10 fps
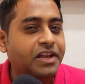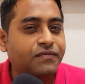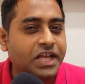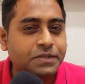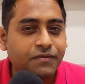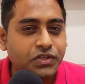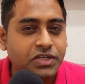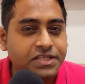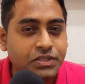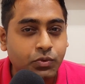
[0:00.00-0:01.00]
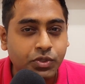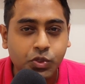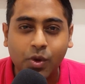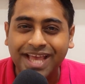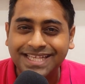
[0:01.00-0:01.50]
I help finance professionals and
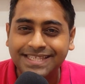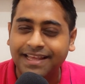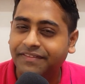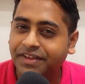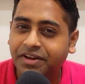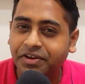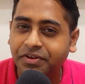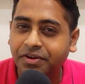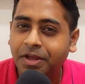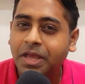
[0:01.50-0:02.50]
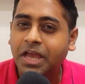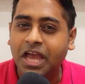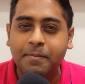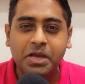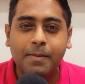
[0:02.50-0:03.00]
students to excel in their career
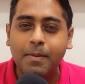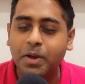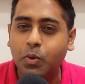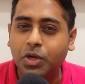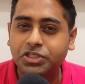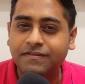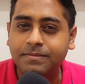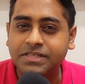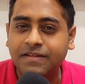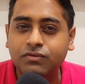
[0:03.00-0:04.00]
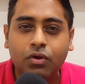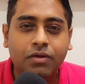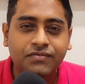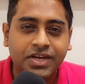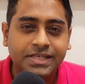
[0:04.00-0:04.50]
and become a better version of themselves through
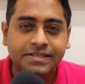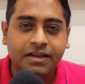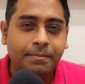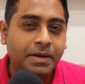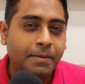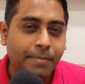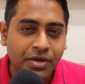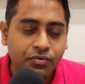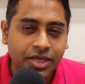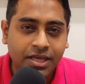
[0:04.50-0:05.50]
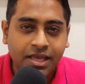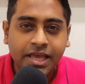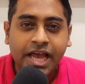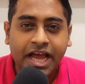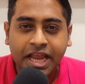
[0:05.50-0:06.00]
all trainings and development and mentoring.
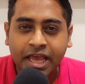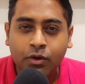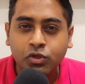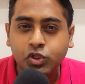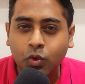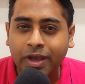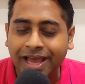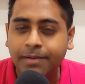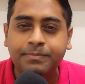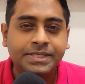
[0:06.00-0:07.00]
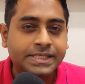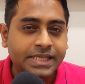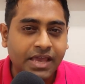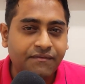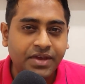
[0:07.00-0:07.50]
And I also help
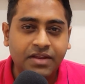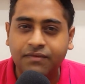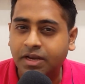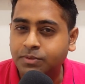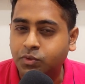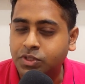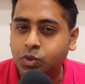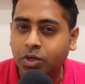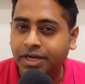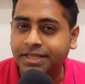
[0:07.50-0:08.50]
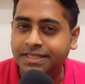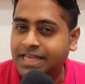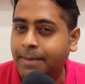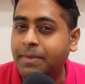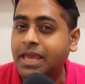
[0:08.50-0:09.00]
CFA and FRM students to clear the
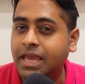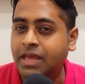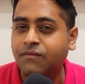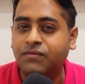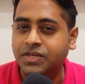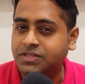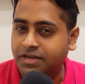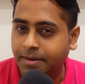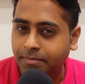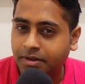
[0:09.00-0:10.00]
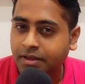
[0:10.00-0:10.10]
exam in first attempt.